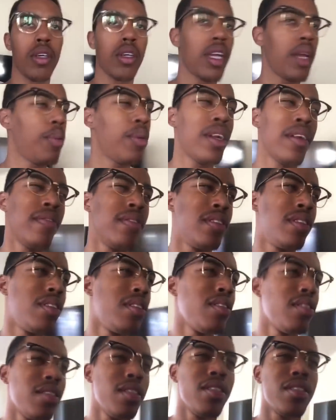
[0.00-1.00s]
Okay, whatever.
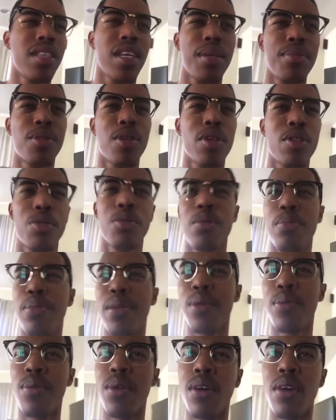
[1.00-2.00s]
It's like I'm talking to a
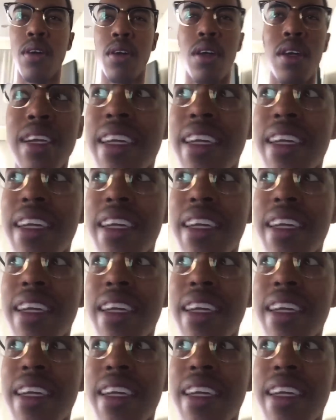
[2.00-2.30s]
brick wall.